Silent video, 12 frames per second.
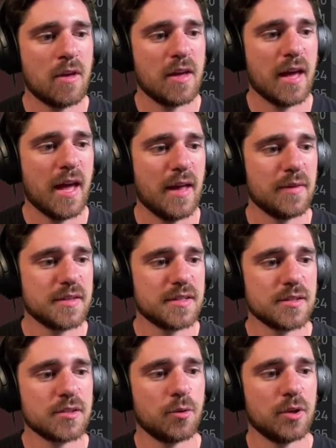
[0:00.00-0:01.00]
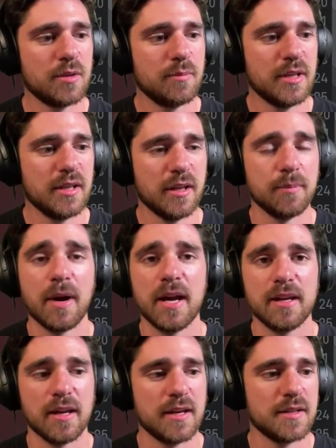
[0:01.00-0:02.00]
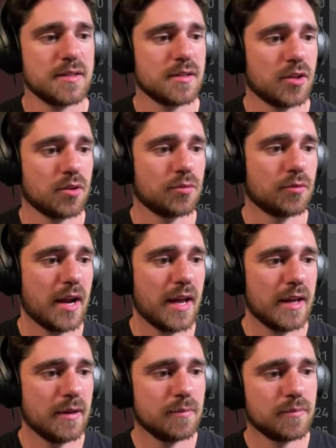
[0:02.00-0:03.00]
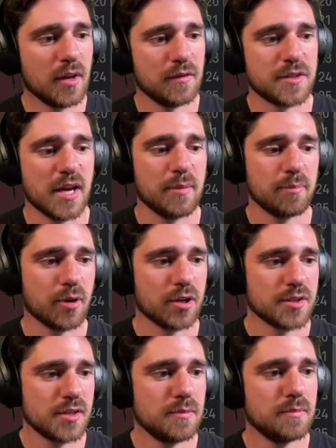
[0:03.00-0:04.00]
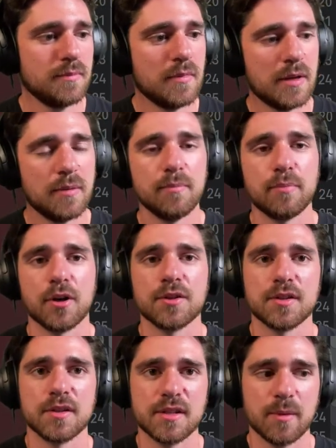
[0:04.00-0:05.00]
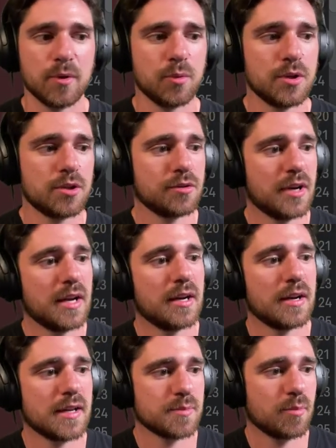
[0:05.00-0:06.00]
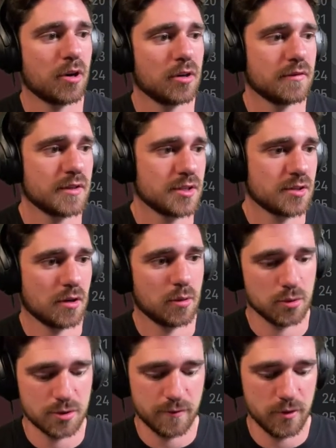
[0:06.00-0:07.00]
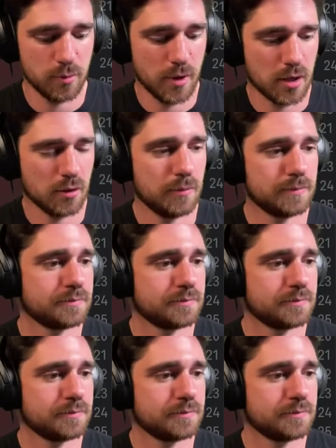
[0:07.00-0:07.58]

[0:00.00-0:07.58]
And this is going to be, in my case, an array of type person. Person is something we created as part of this Star Wars view model.